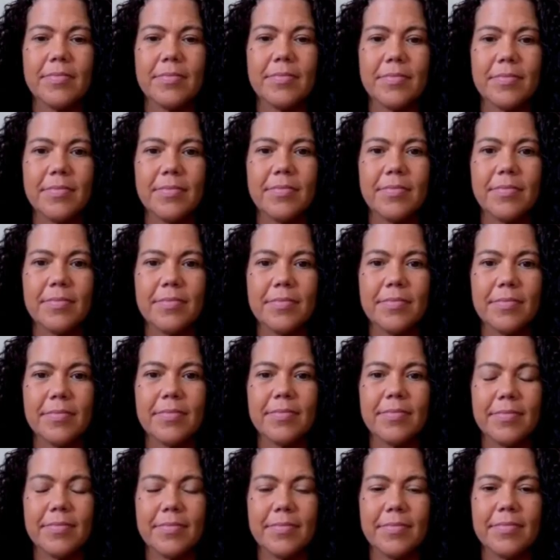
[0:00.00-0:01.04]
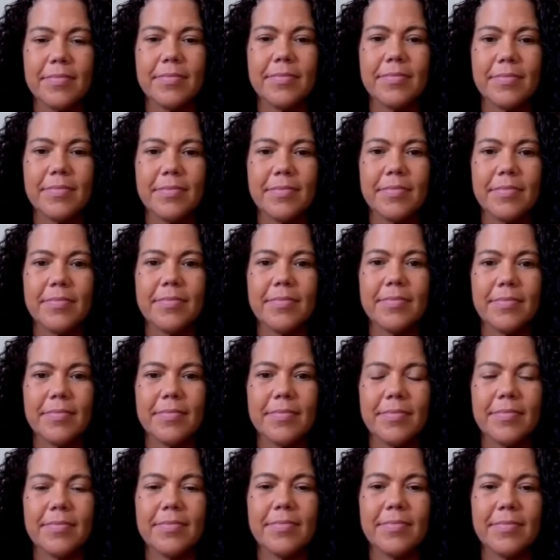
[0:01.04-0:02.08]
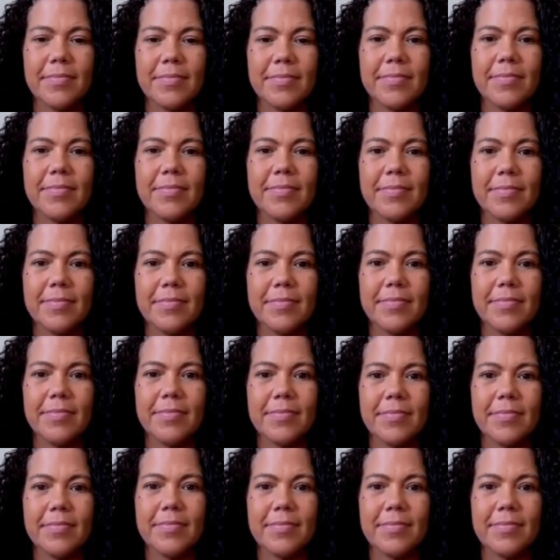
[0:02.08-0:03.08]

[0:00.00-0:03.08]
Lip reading: No words are spoken by the person on screen.